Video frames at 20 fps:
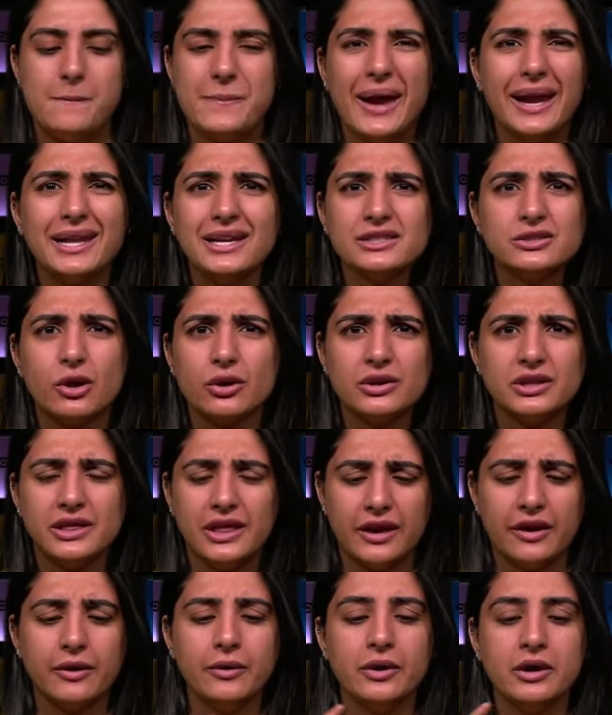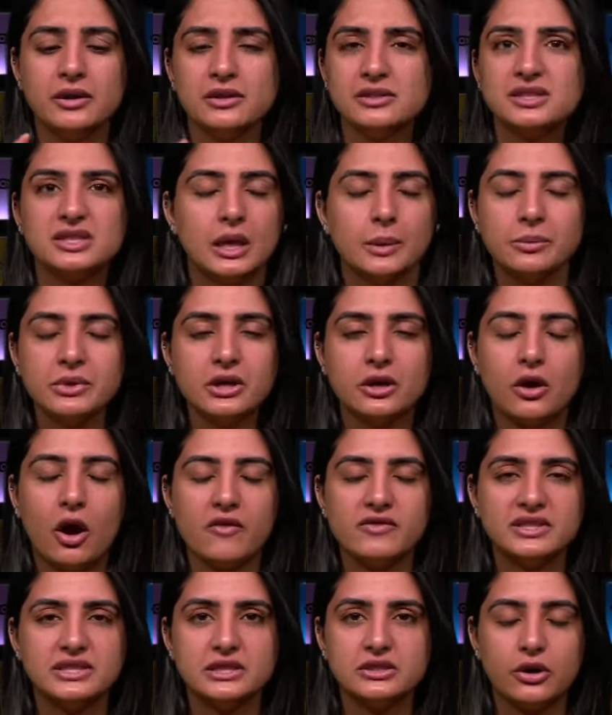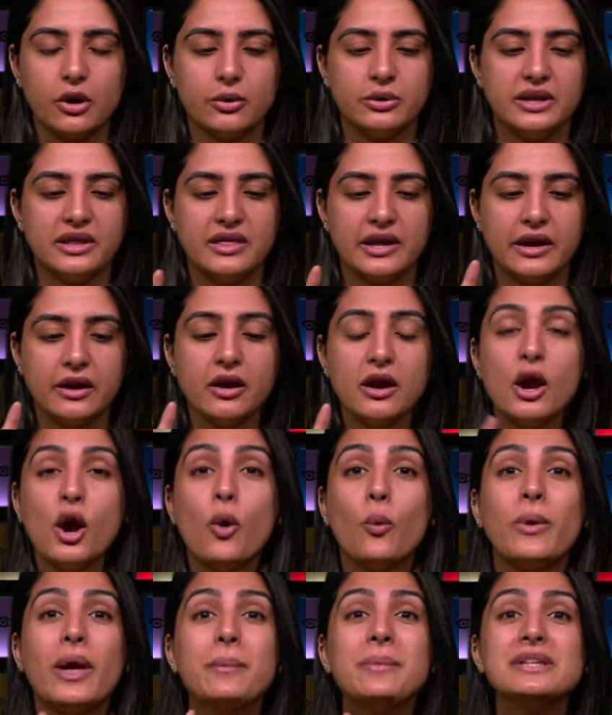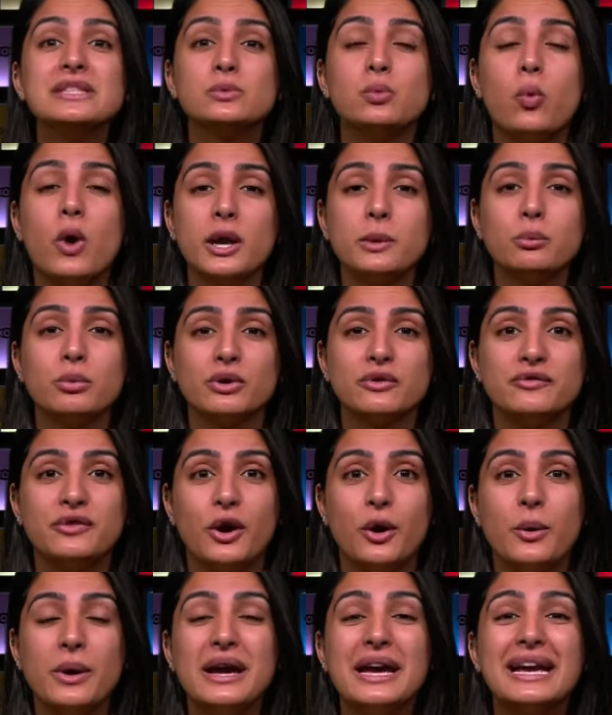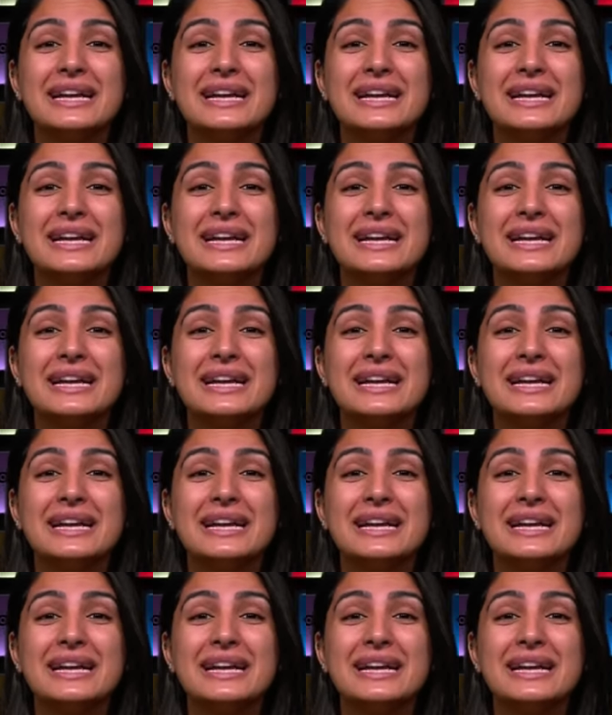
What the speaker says: Betty is already there. Summer obviously is already there. Well, that means one more vote.